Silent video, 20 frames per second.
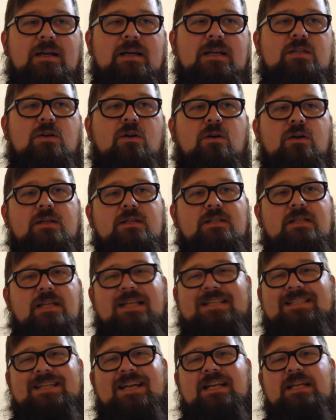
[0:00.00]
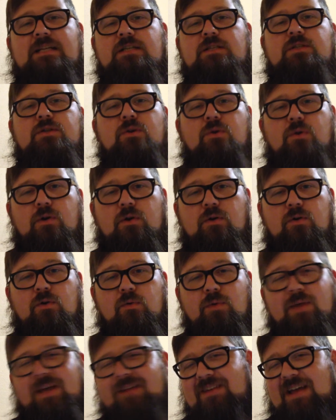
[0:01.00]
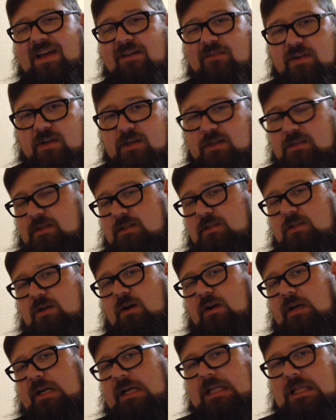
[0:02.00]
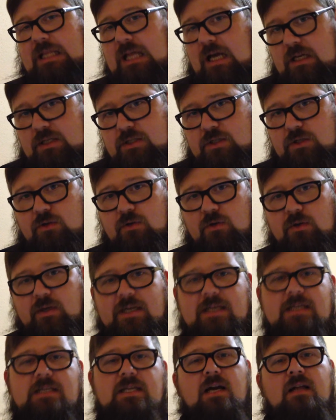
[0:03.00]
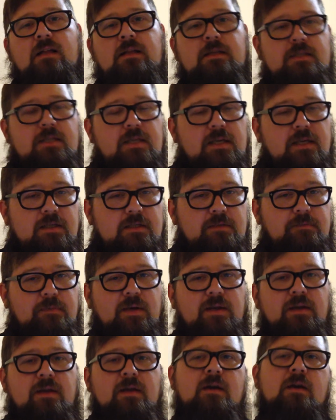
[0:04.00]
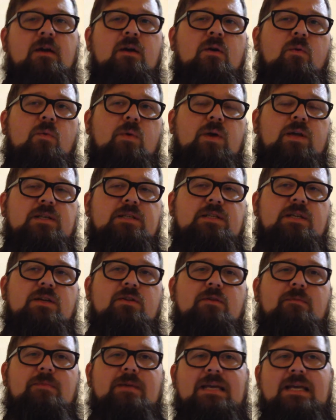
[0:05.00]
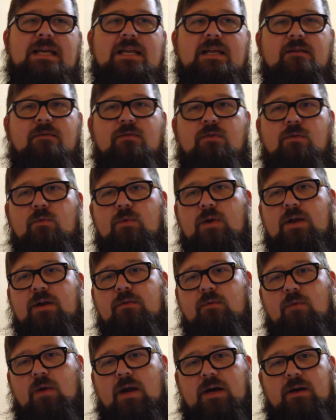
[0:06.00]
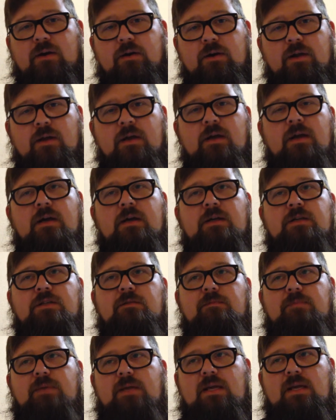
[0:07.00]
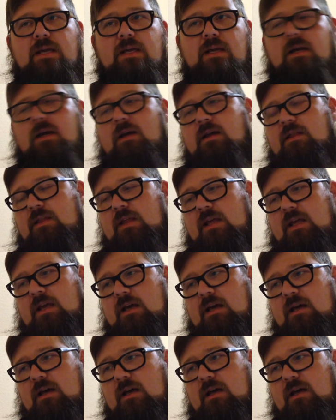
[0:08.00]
It's hard to say. It's not historical. We have evidence. It's archaeological. It can tell us things, but we consider the beginning of the written record to be the